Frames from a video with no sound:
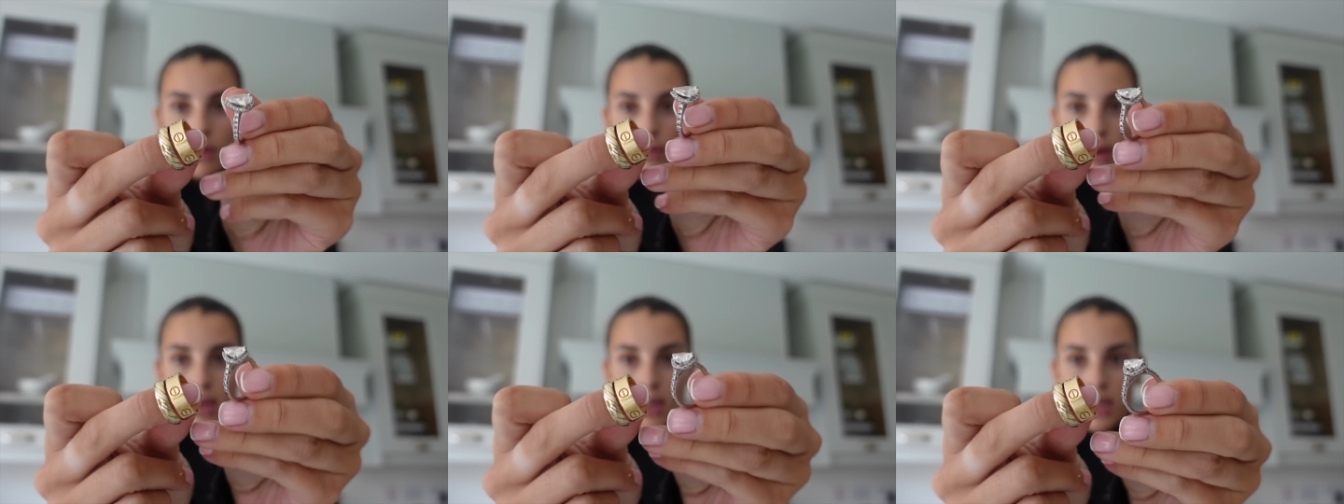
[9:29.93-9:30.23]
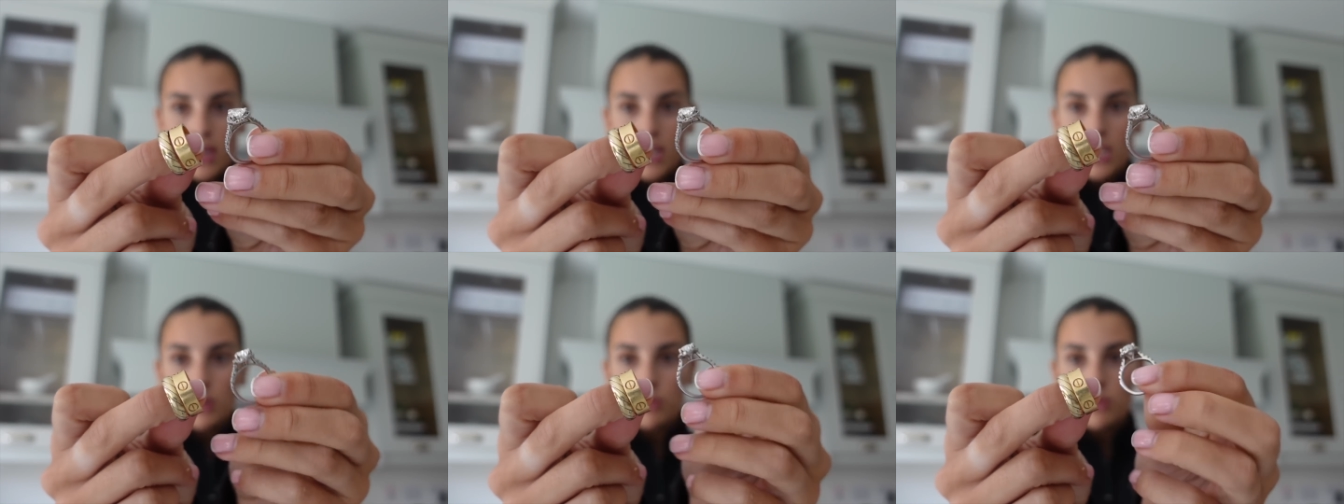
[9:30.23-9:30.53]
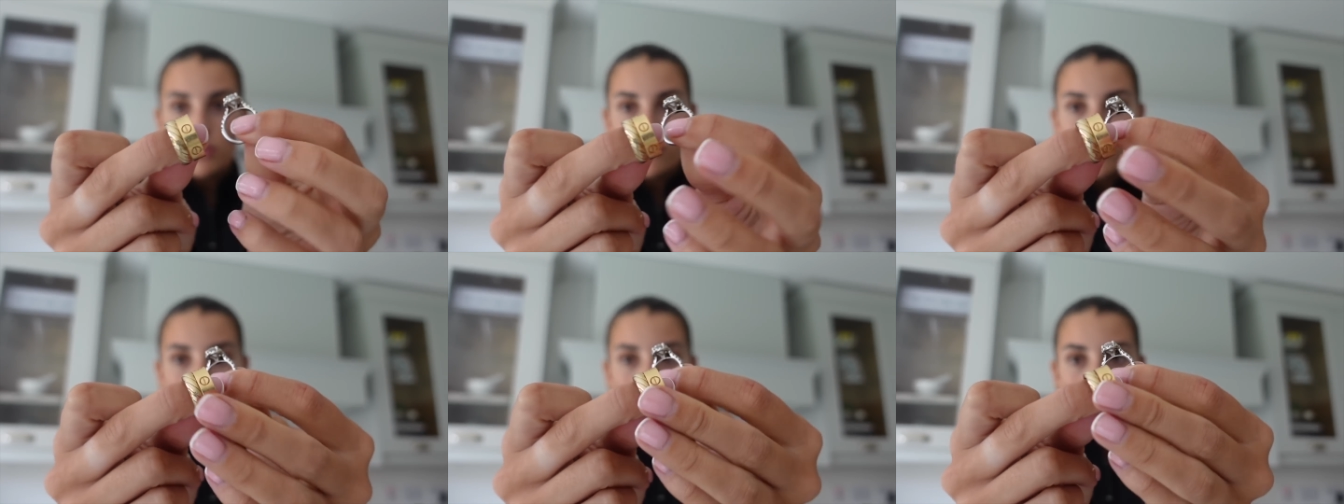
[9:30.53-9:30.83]
My
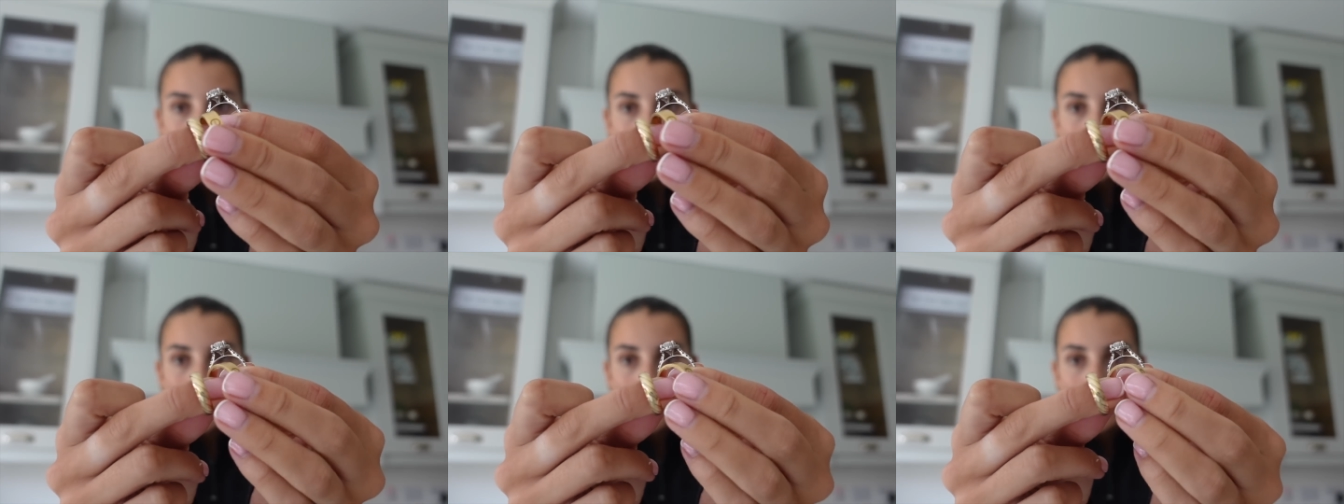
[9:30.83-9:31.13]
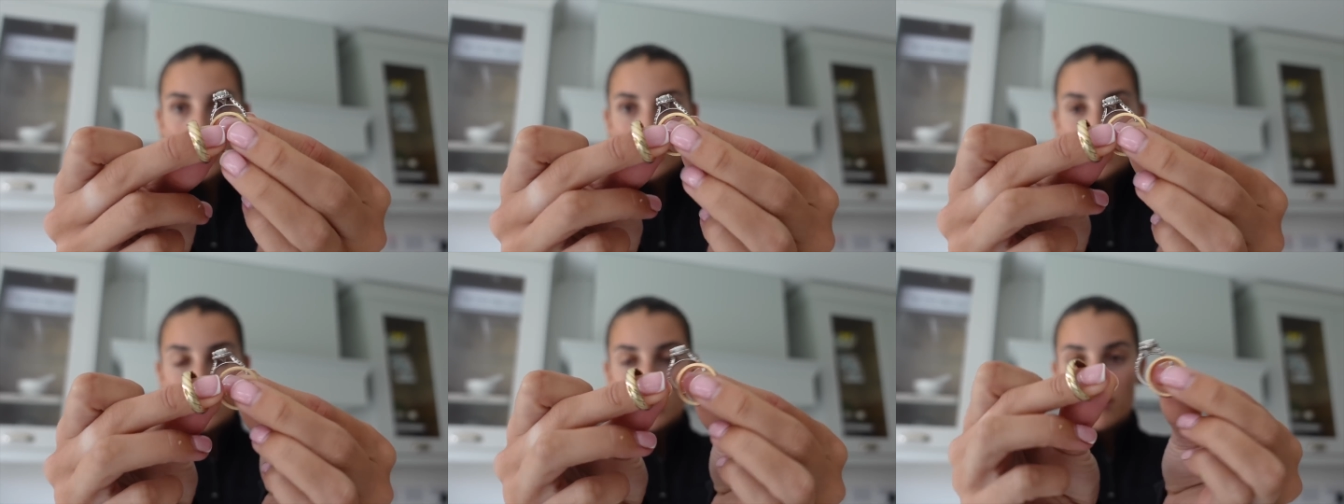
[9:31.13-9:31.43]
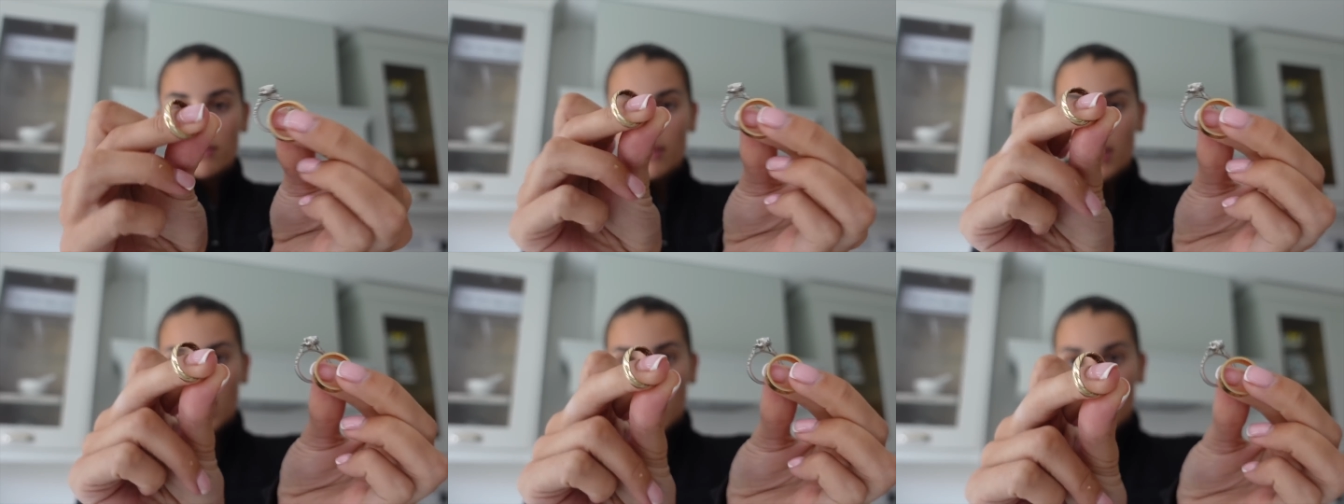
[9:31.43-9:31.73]
engagement ring,
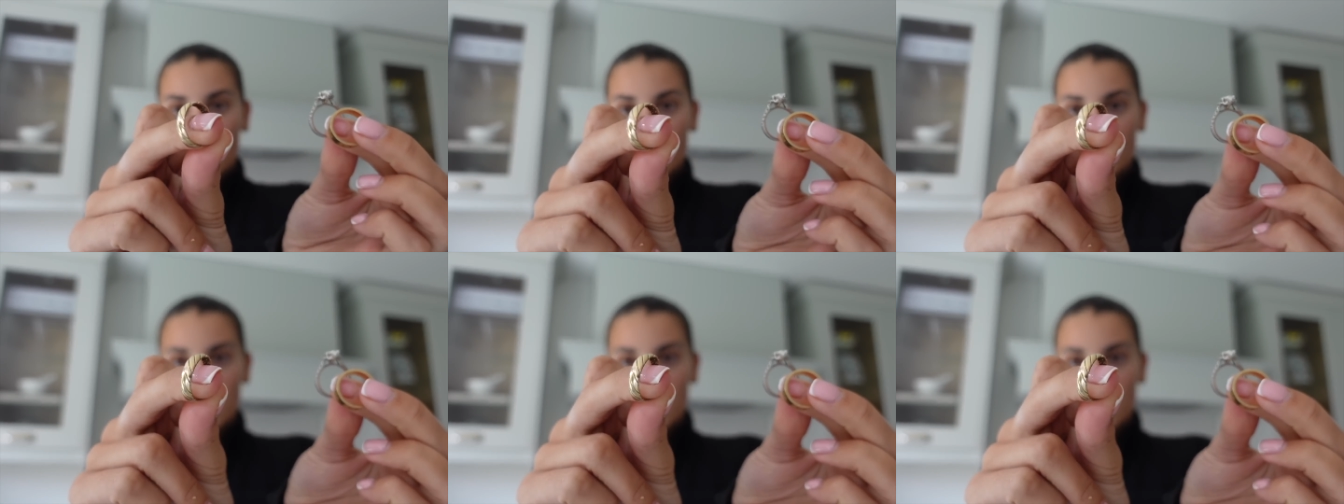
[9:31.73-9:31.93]
my